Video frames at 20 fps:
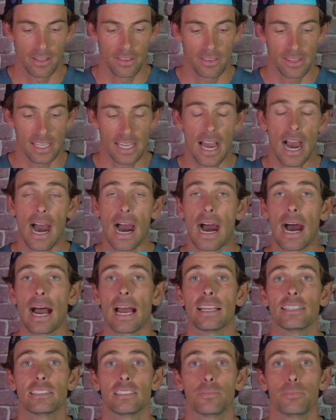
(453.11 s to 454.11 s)
the
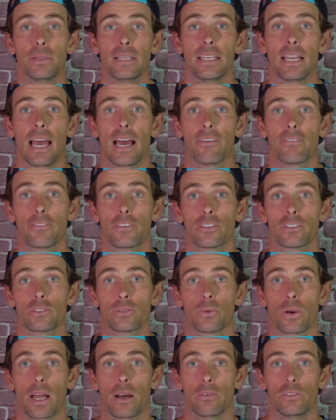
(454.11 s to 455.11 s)
high speed
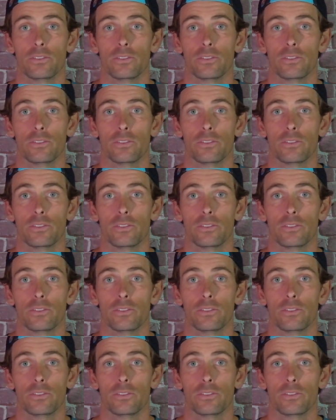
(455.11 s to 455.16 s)
efforts when I